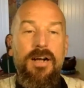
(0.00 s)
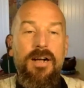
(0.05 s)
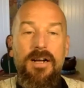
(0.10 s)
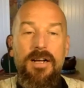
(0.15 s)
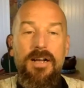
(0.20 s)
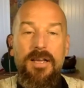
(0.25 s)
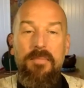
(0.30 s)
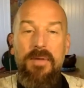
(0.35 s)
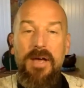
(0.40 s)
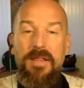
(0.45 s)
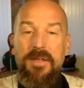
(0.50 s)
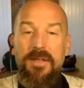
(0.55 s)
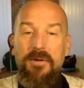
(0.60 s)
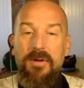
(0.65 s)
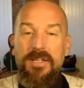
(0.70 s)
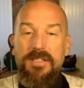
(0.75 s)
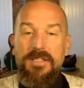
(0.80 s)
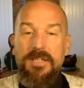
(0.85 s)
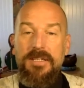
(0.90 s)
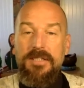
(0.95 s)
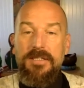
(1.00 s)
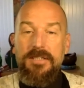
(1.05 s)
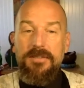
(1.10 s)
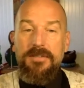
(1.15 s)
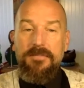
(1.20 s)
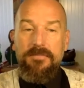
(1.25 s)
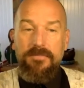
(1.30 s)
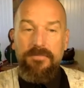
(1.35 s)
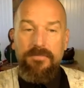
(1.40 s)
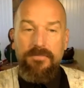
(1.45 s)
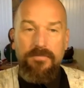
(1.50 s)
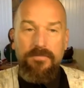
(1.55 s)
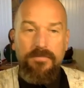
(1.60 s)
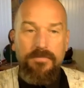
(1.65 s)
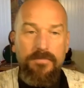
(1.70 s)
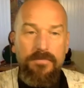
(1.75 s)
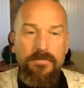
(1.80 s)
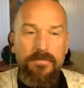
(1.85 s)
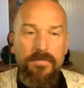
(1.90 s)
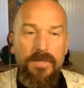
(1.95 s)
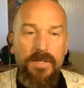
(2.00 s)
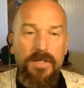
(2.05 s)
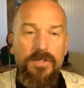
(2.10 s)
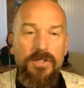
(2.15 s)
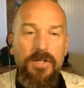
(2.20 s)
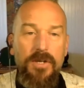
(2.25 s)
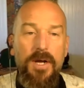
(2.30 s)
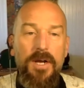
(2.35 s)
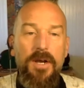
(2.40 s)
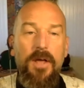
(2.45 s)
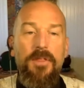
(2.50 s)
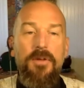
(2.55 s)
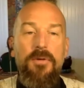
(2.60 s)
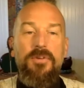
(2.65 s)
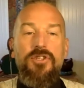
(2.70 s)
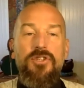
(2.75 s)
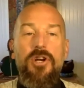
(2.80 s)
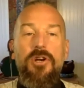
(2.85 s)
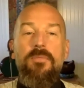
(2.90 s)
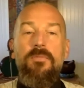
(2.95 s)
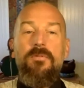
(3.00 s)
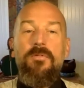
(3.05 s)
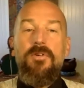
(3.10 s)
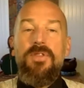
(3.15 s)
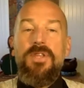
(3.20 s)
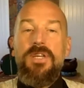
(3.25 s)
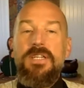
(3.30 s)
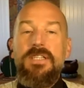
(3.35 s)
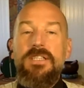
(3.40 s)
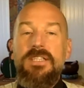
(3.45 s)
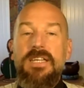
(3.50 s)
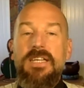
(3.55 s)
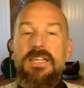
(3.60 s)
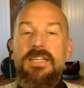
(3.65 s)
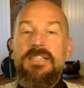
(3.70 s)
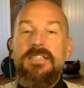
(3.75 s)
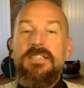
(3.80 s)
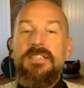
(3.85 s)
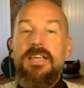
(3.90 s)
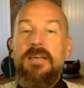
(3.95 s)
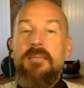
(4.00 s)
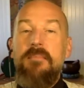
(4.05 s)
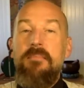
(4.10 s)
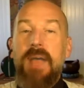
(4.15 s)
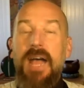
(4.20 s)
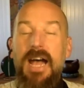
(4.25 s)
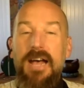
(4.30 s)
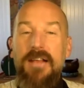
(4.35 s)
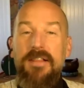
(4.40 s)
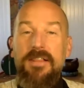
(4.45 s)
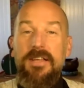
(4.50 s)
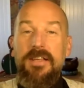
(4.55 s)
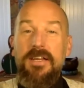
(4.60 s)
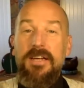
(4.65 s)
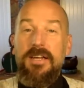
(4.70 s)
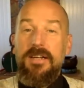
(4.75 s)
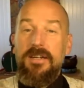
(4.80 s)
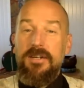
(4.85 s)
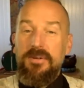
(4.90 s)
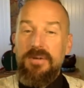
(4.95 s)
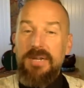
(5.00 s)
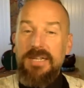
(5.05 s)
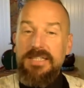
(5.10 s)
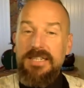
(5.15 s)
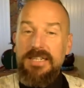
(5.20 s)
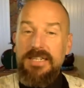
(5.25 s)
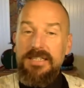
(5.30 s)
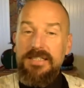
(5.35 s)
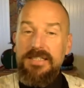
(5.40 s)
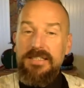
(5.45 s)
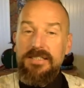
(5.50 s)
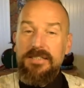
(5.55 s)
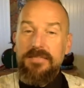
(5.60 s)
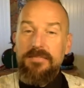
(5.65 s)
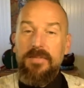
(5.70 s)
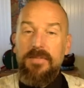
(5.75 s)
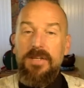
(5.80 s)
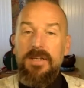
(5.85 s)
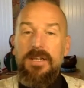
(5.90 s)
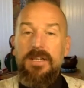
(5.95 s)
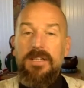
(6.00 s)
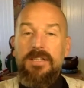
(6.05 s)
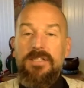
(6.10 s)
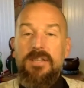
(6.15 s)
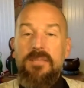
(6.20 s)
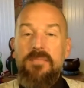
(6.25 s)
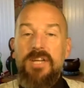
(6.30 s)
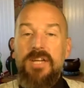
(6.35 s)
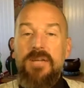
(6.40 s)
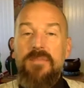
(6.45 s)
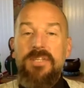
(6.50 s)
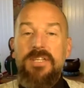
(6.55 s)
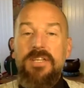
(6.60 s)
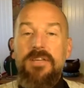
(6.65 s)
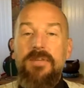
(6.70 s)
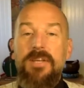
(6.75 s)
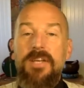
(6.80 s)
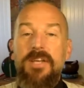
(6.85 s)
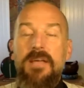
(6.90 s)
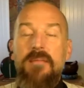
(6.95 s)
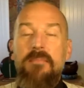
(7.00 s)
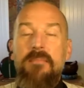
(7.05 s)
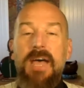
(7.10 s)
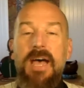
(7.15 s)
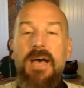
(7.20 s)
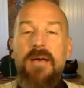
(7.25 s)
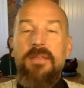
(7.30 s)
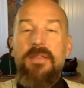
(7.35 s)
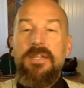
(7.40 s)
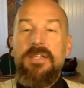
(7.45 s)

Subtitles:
Empathic resonance. So another term for this is empathic resonance, sometimes even empathic